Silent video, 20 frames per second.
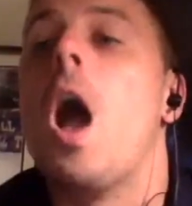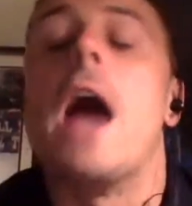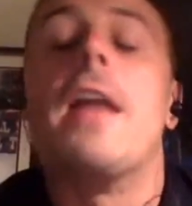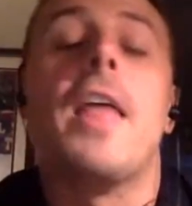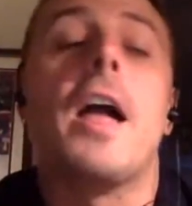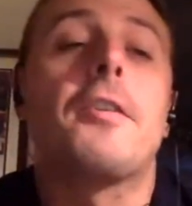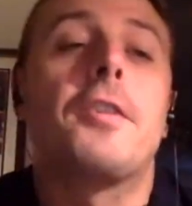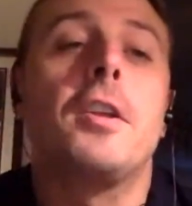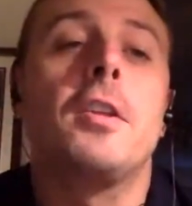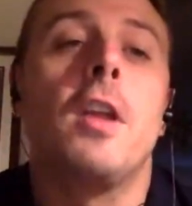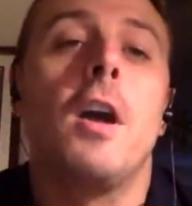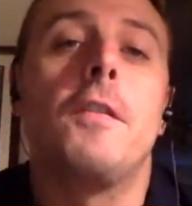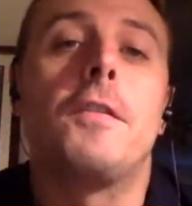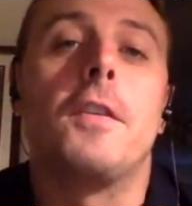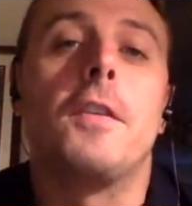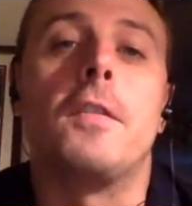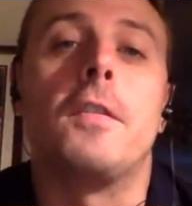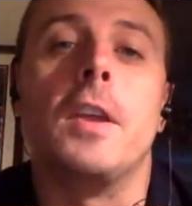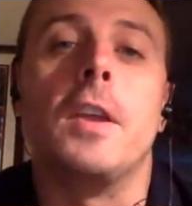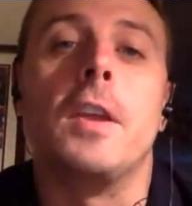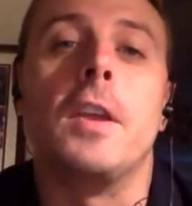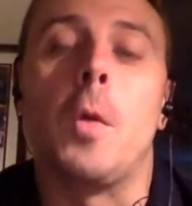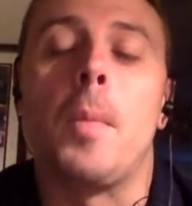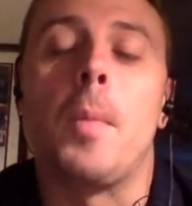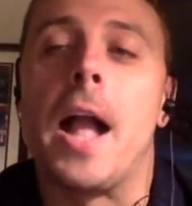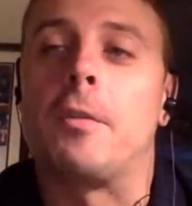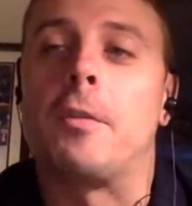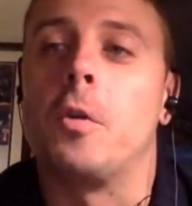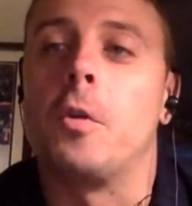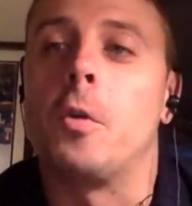I'd actually love to see, to go
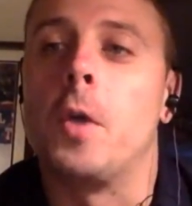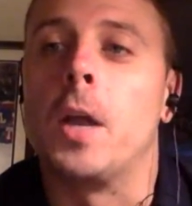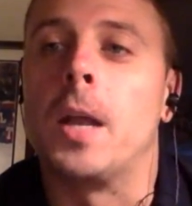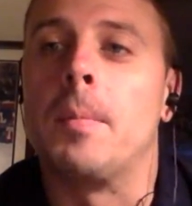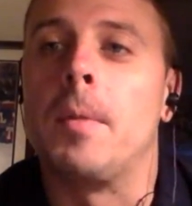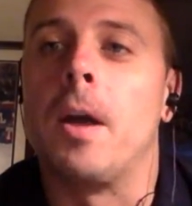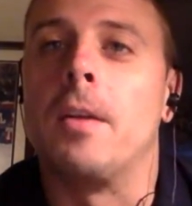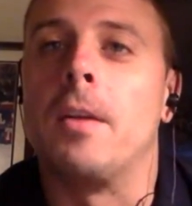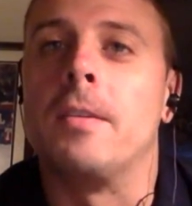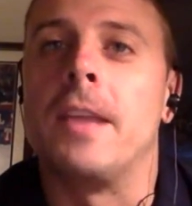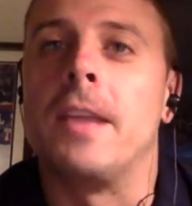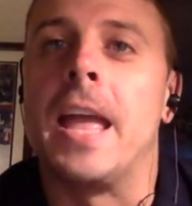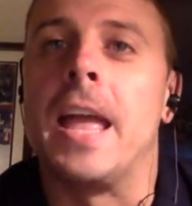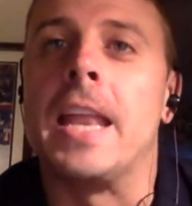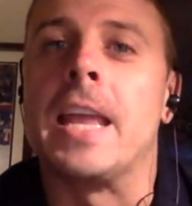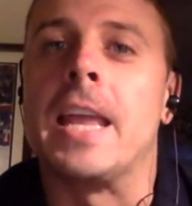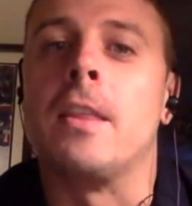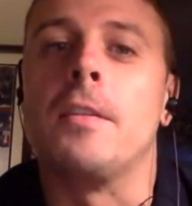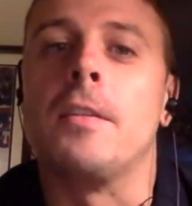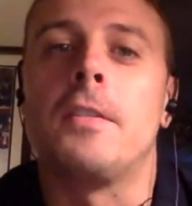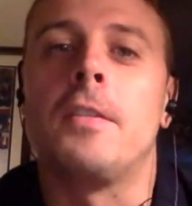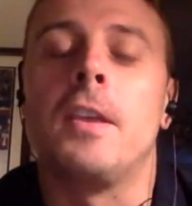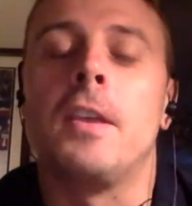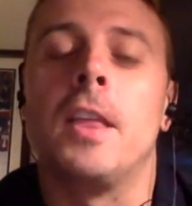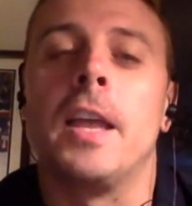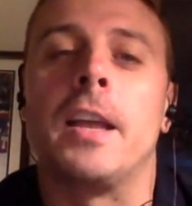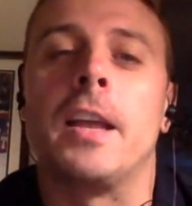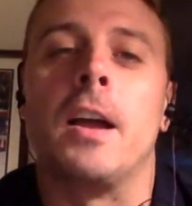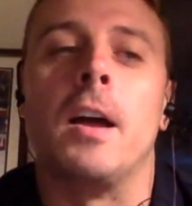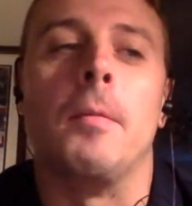back real quick about Danny, I'd love to see
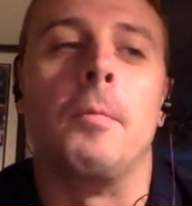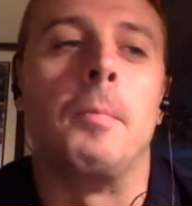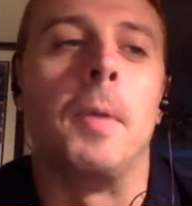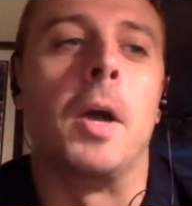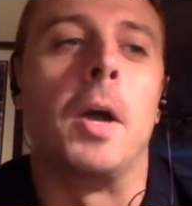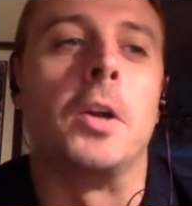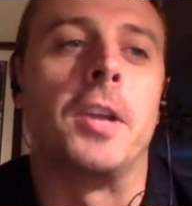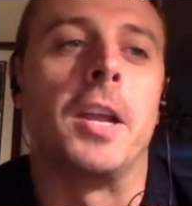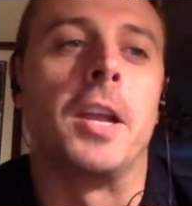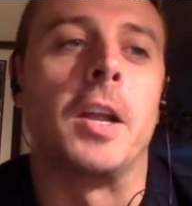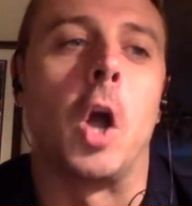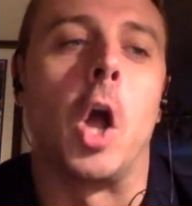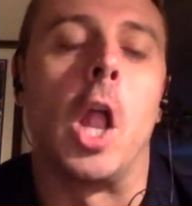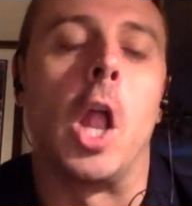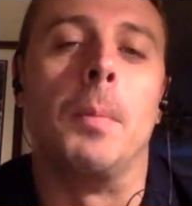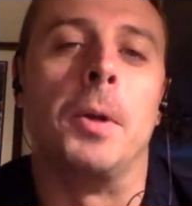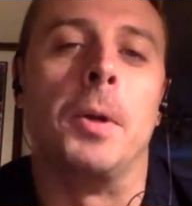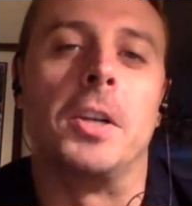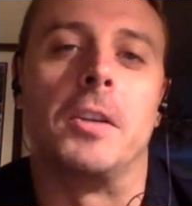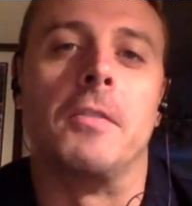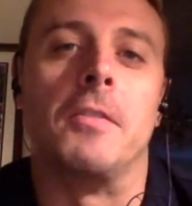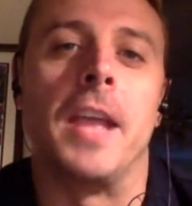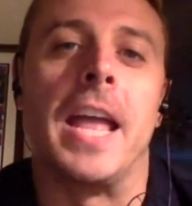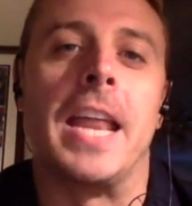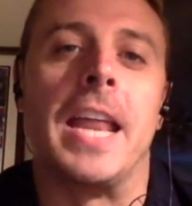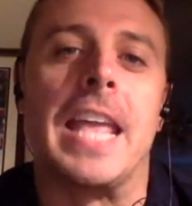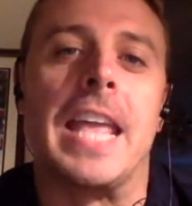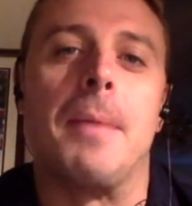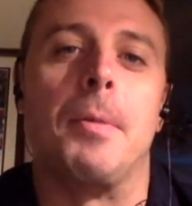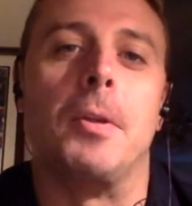like a Belichick call a bunch of
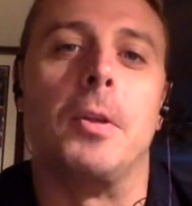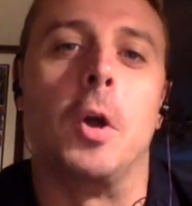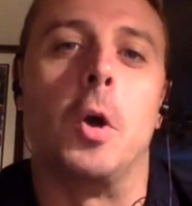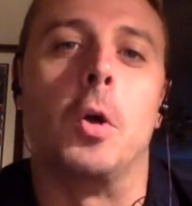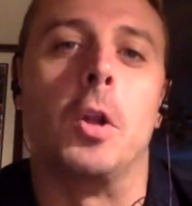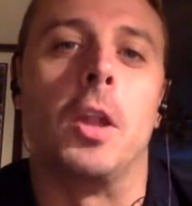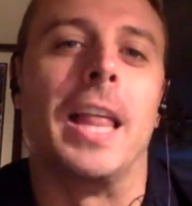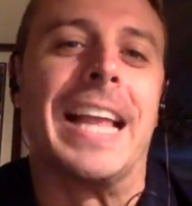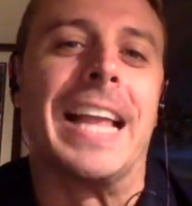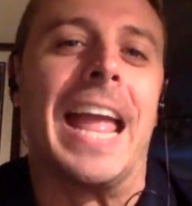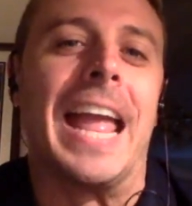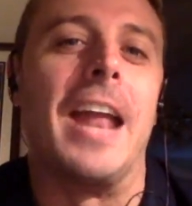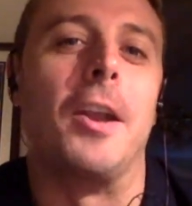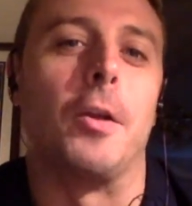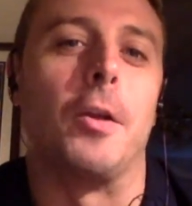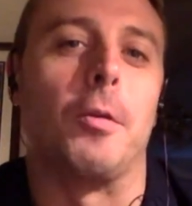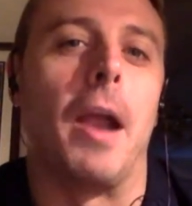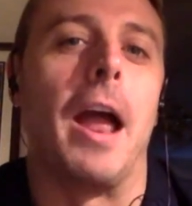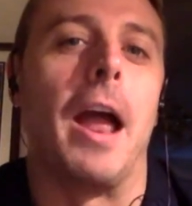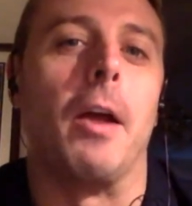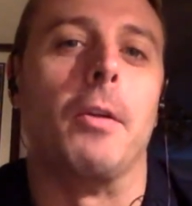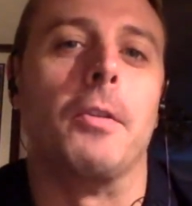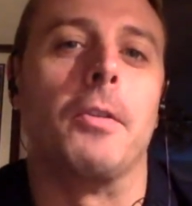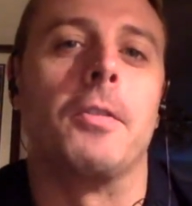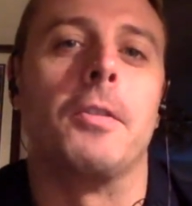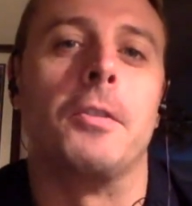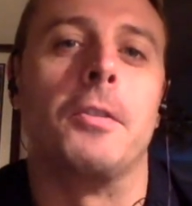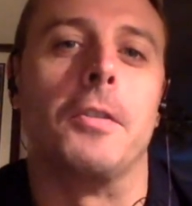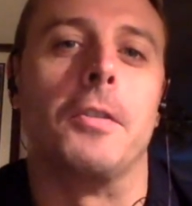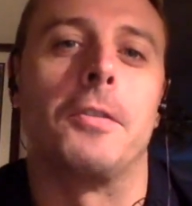Danny Amendola like end
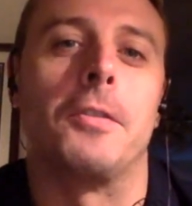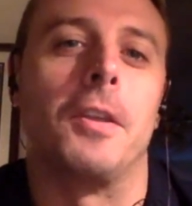arounds, just